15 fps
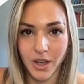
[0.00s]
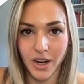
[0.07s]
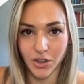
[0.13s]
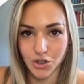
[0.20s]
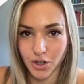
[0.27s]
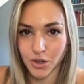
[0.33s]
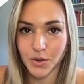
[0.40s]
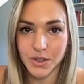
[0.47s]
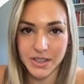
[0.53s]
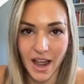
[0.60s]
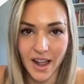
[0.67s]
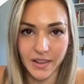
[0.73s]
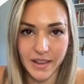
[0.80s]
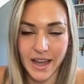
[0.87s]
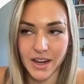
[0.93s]
And I'll show you
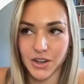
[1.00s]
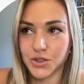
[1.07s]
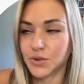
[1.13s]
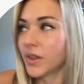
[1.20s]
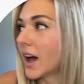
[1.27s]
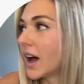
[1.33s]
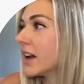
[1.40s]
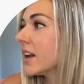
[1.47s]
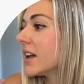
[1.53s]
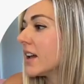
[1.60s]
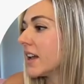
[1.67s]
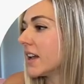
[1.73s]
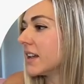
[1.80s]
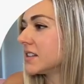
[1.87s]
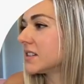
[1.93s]
exactly how to do that.
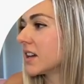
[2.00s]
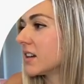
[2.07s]
Instead